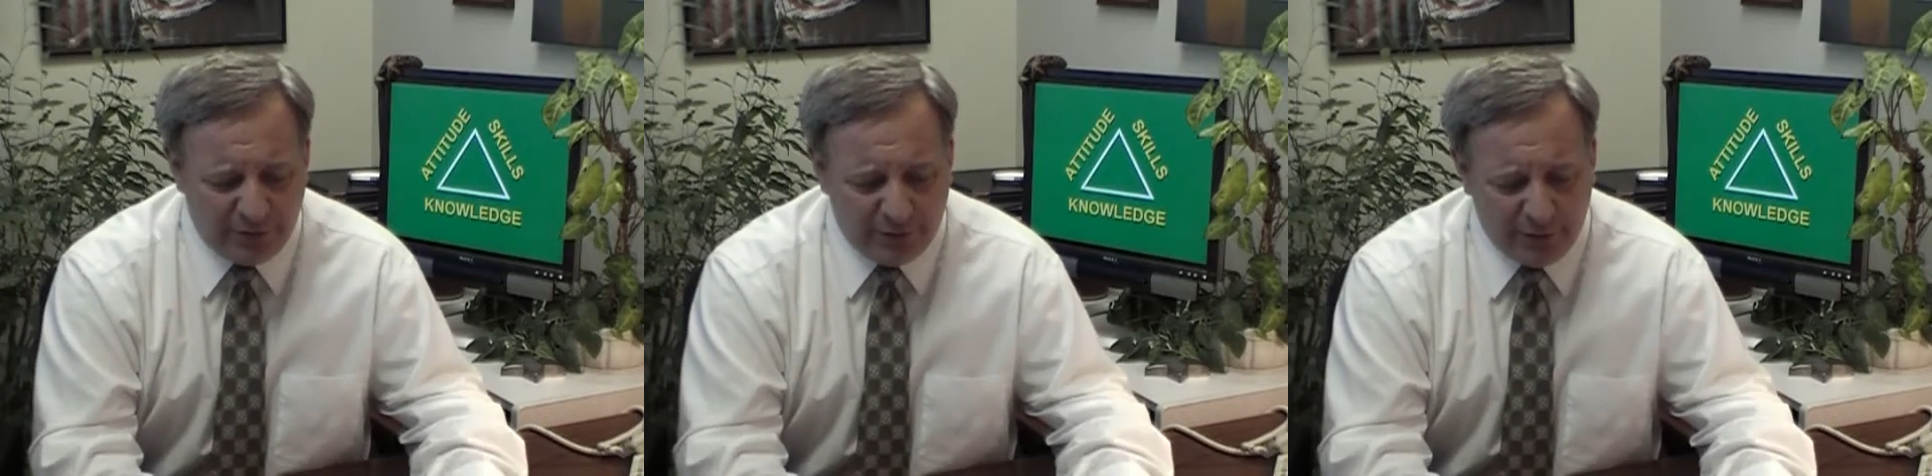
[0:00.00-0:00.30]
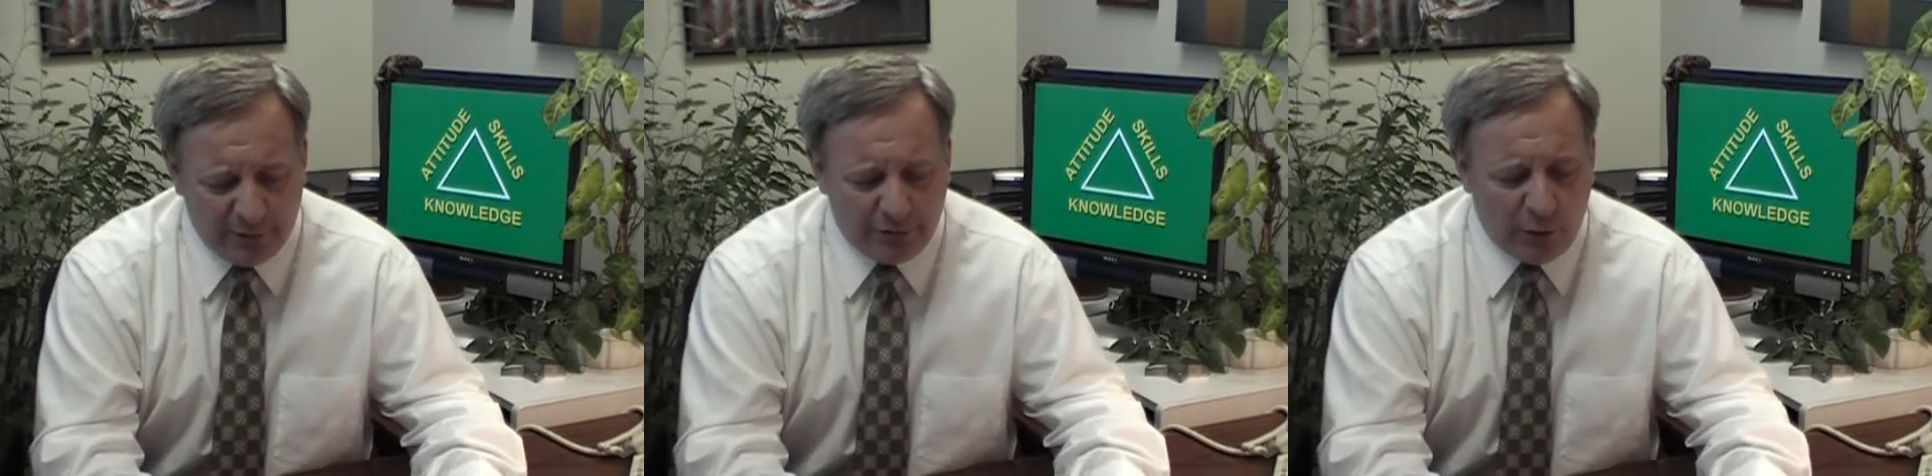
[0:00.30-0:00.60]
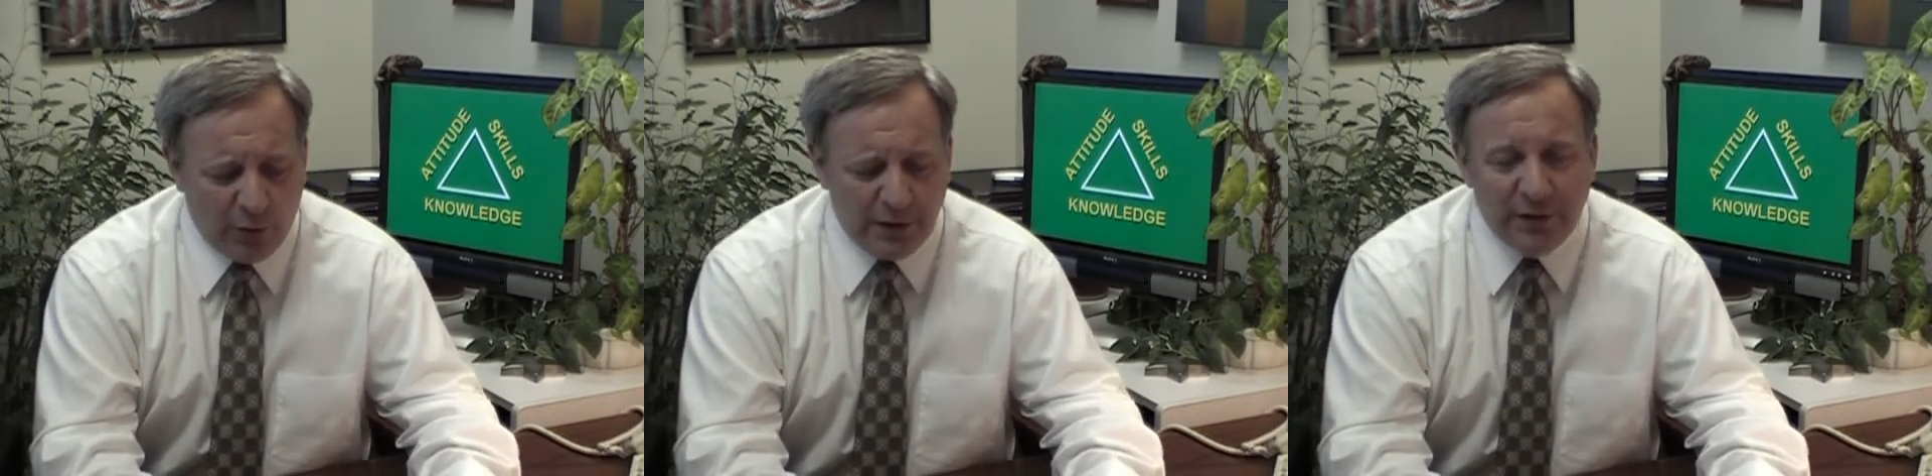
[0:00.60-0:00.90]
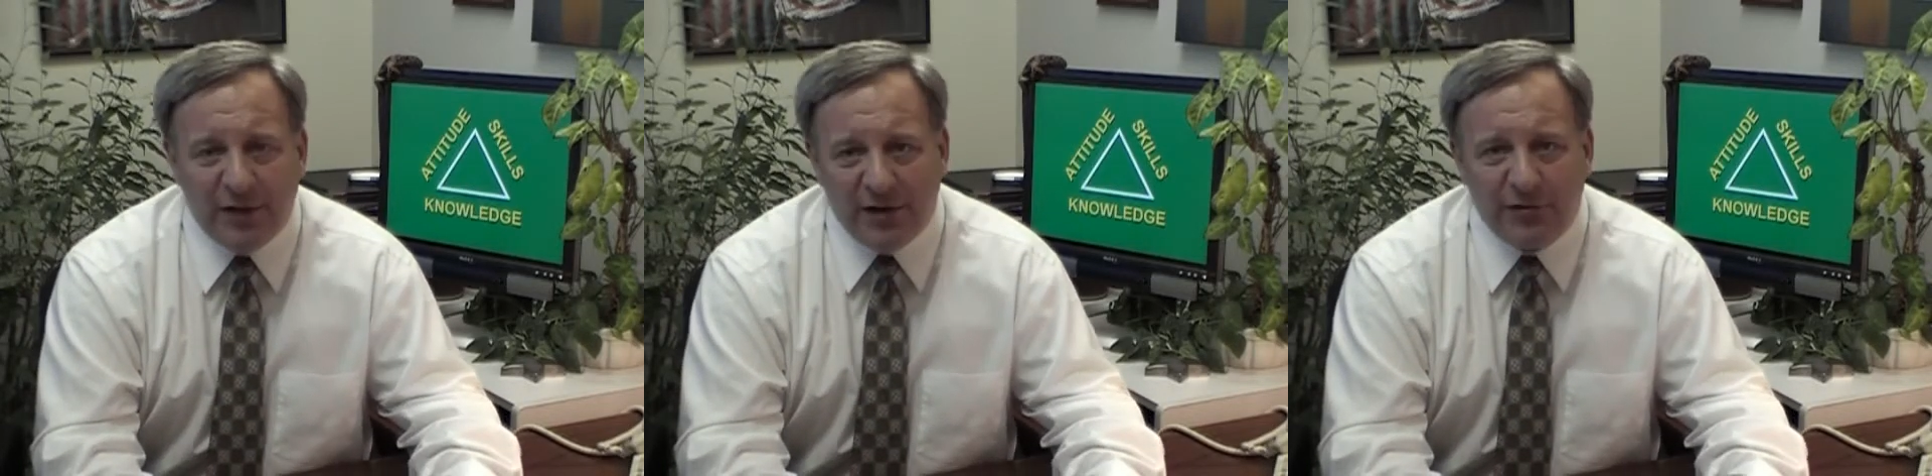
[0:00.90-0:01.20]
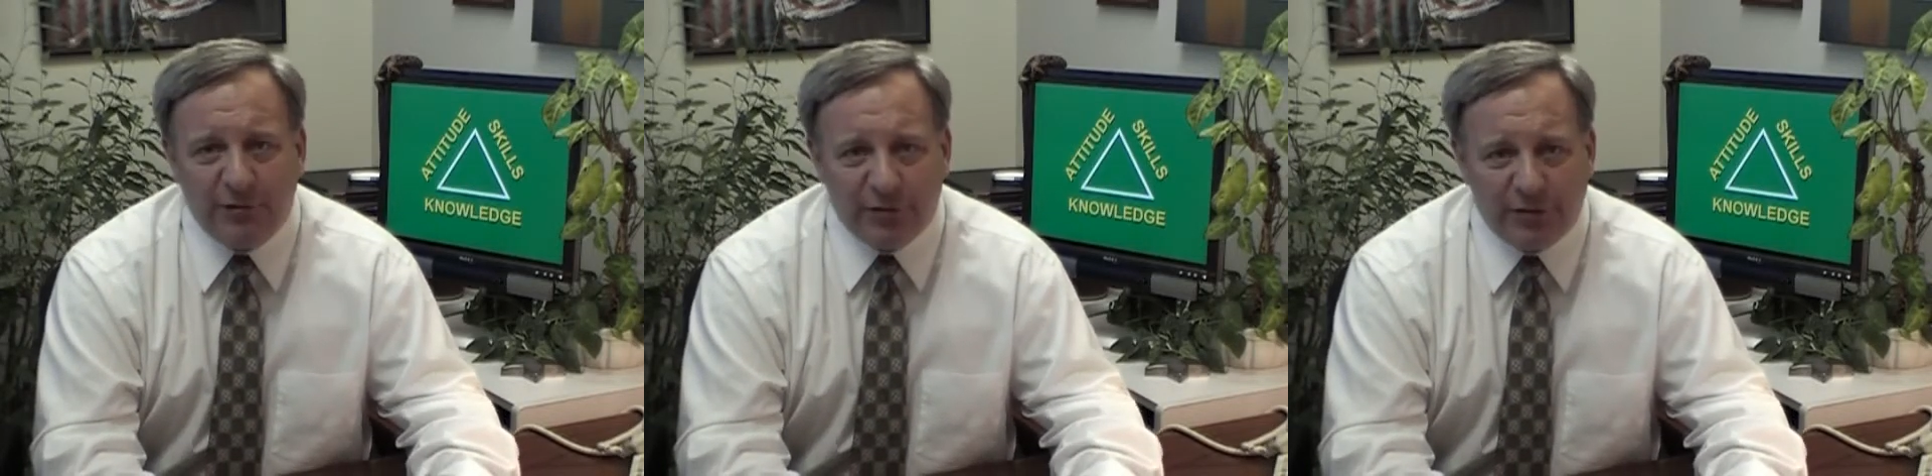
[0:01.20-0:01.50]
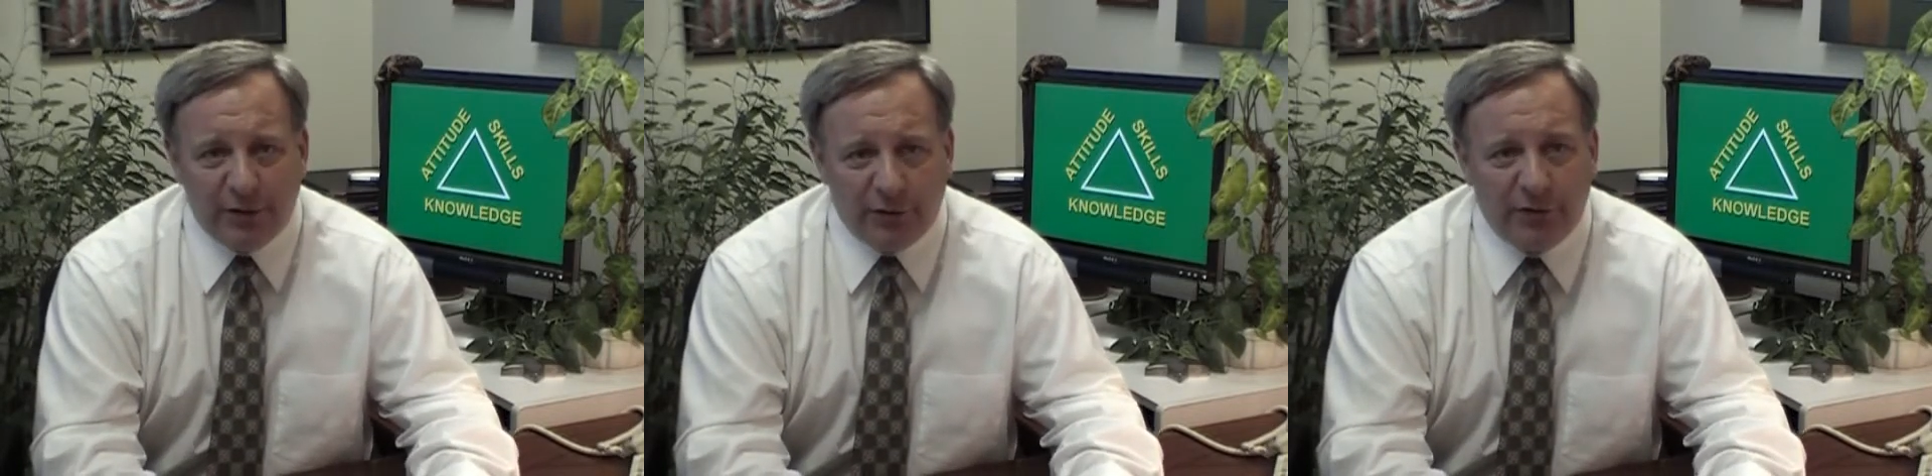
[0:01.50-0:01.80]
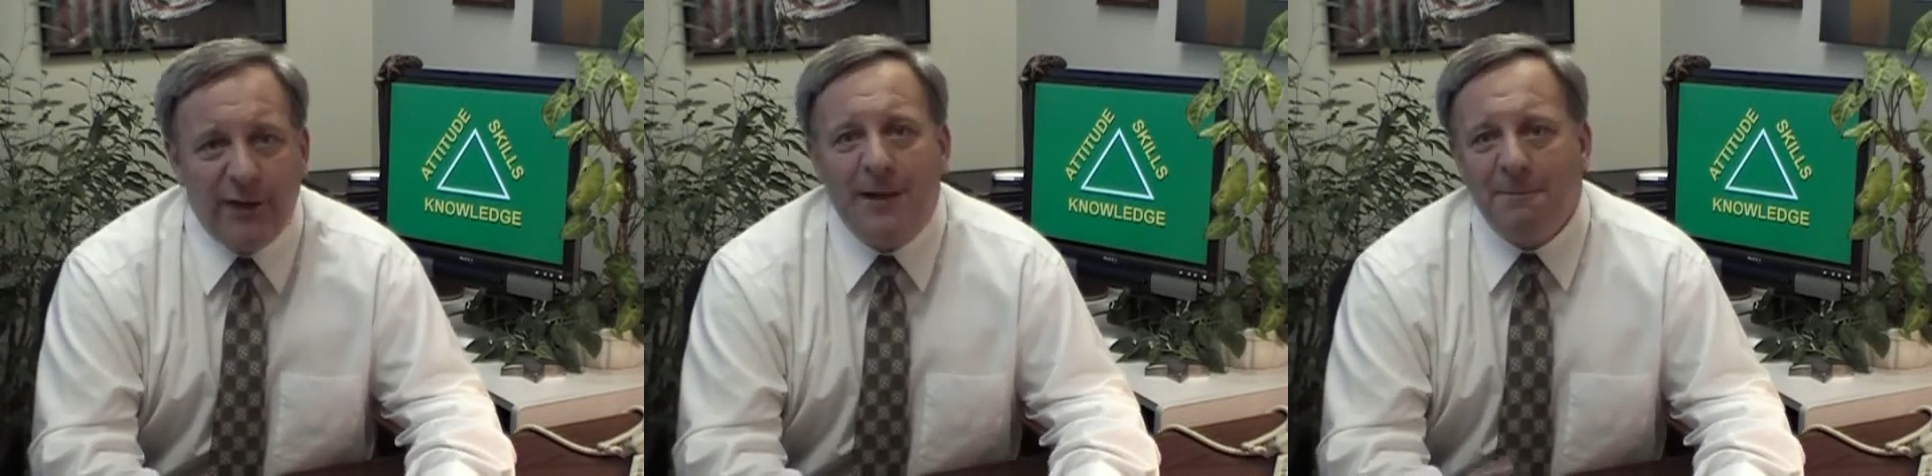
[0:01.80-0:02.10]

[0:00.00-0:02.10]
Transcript: skills, organizational skills.